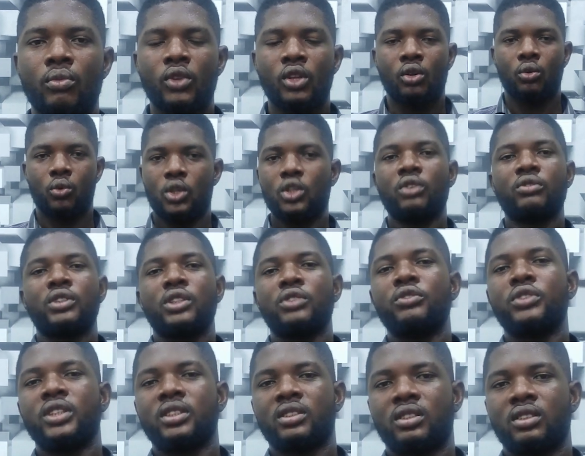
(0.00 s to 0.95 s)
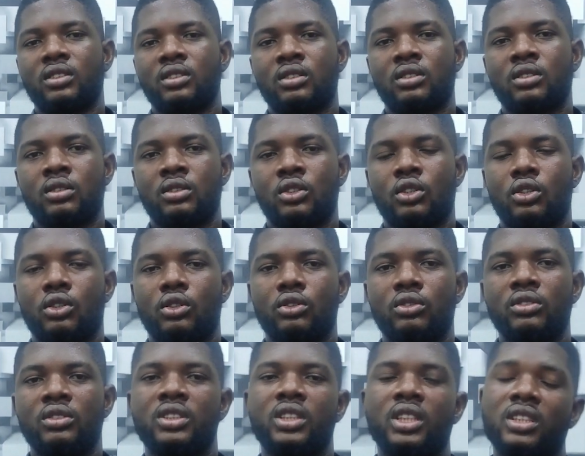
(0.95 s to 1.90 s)
One of the reasons your
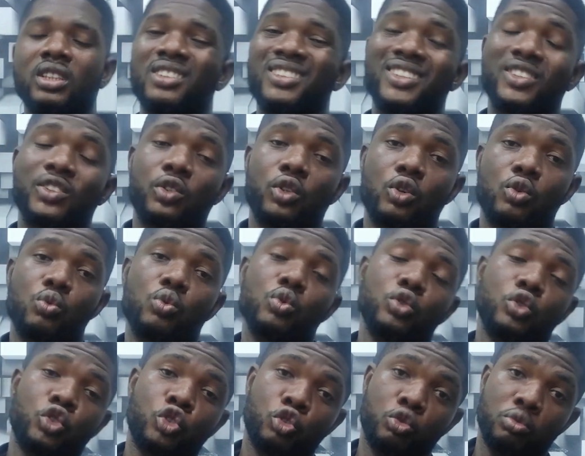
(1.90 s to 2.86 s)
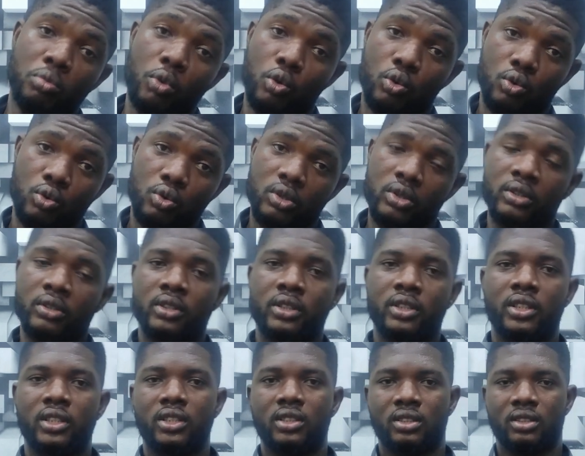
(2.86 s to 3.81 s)
generator would smoke
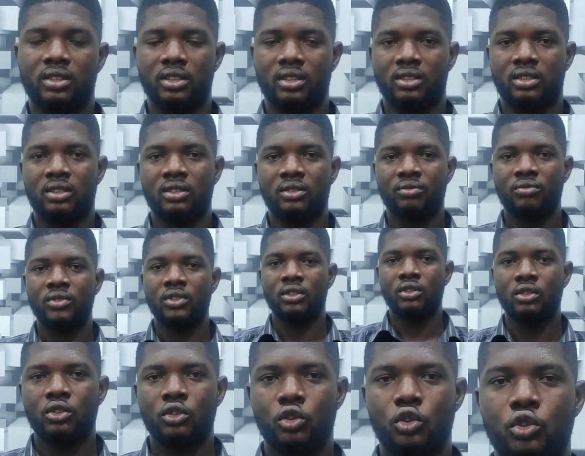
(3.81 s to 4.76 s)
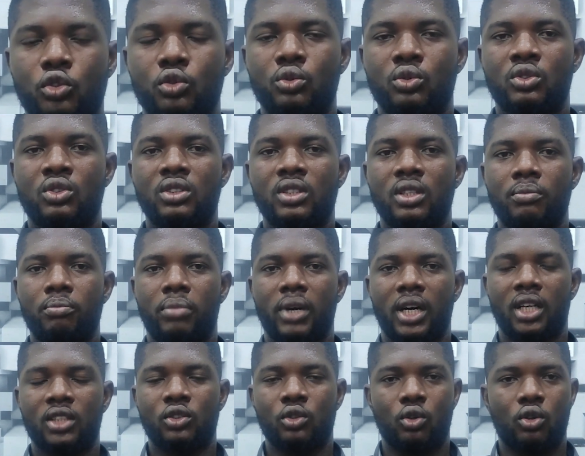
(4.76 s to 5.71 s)
is this: you use a
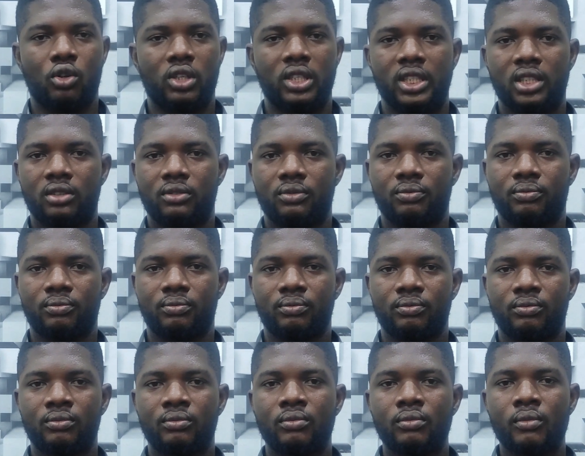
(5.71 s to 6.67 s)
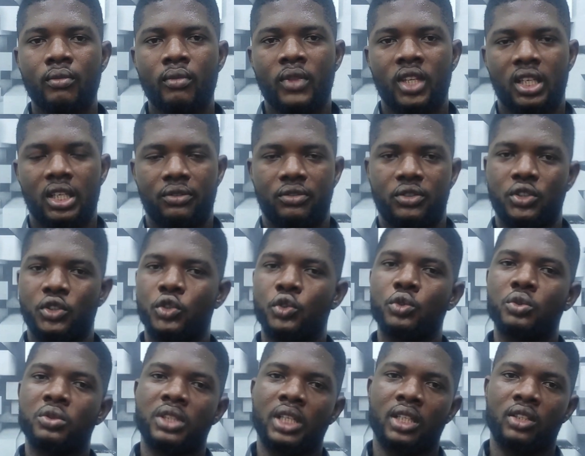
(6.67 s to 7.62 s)
bad oil. If you
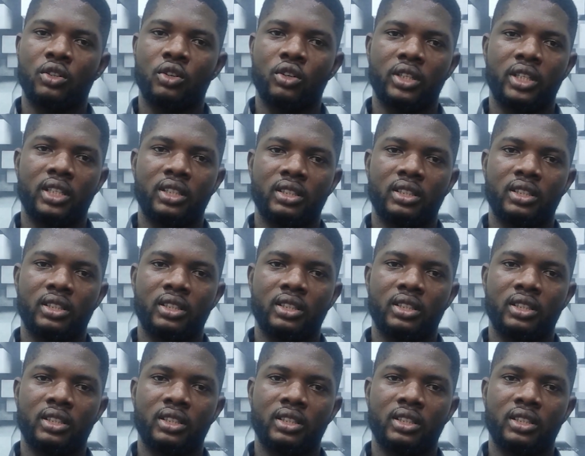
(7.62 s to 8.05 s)
use an oil